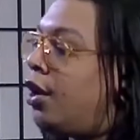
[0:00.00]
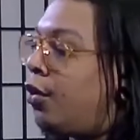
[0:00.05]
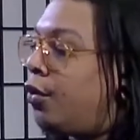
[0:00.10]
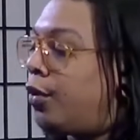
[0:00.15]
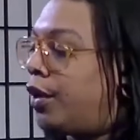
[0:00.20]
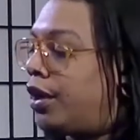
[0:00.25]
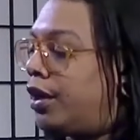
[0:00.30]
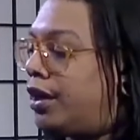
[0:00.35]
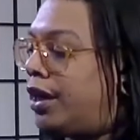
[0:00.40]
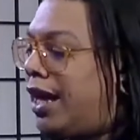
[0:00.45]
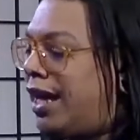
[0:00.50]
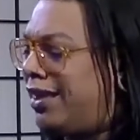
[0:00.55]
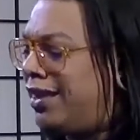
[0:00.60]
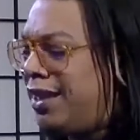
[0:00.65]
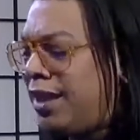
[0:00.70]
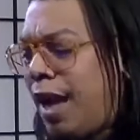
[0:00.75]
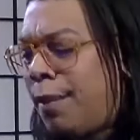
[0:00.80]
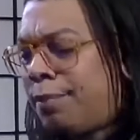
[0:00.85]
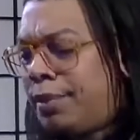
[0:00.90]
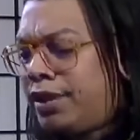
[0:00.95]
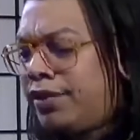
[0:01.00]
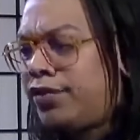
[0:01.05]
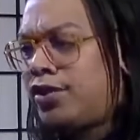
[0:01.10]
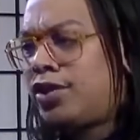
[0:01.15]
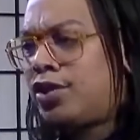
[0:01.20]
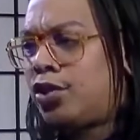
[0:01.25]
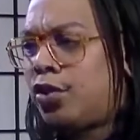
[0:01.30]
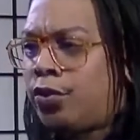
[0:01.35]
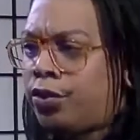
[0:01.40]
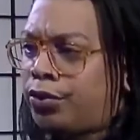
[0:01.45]
We're gonna, I think, I believe
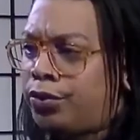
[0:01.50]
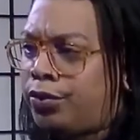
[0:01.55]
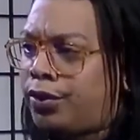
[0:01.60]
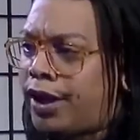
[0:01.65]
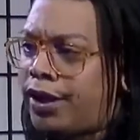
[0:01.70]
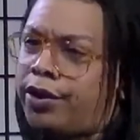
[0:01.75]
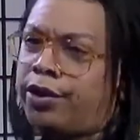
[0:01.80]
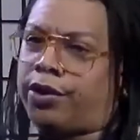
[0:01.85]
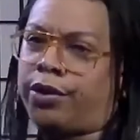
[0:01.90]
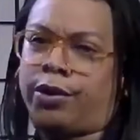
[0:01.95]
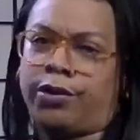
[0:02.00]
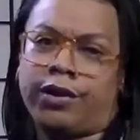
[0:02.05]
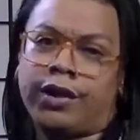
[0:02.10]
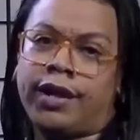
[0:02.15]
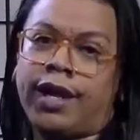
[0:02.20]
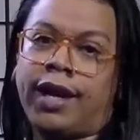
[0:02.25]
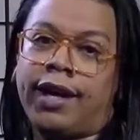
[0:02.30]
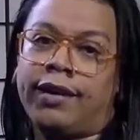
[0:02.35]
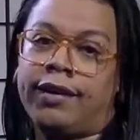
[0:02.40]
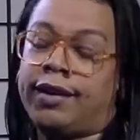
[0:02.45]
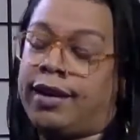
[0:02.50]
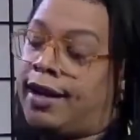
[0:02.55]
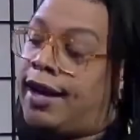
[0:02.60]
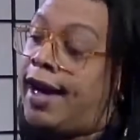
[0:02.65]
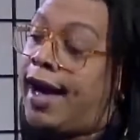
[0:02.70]
she's going through like her clothing line.